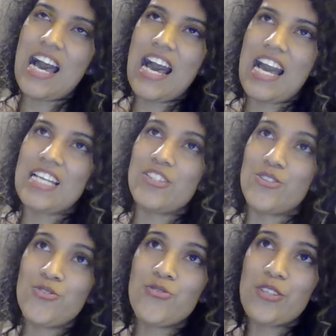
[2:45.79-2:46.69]
I
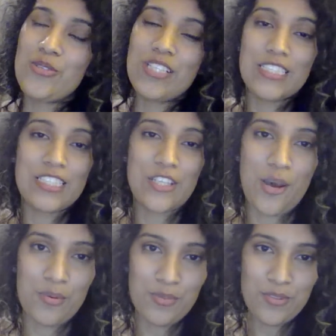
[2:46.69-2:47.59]
do feel
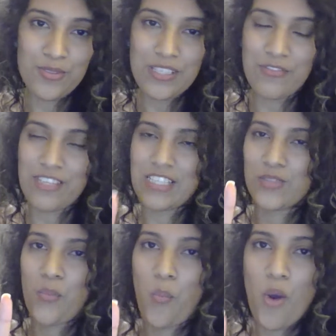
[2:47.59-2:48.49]
unstoppable. If that's
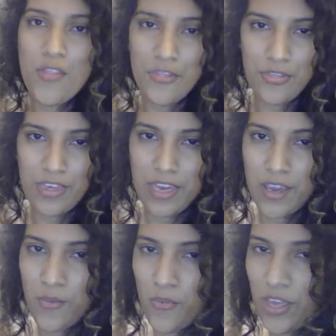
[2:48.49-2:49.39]
one
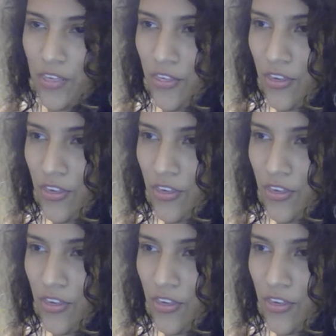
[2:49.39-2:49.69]
thing with